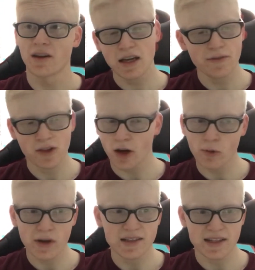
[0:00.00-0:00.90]
Even though
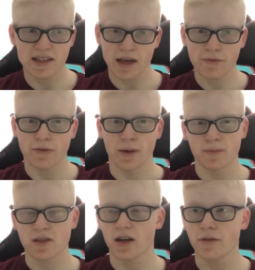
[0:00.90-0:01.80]
we did get
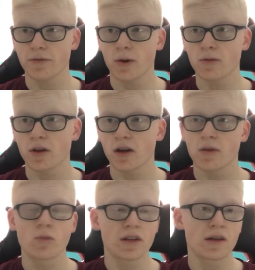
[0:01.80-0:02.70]
thumped, I felt that
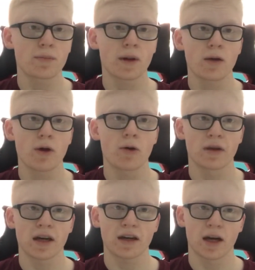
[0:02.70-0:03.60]
we did play well
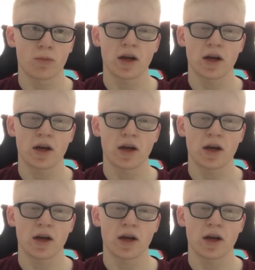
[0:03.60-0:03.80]
in that game.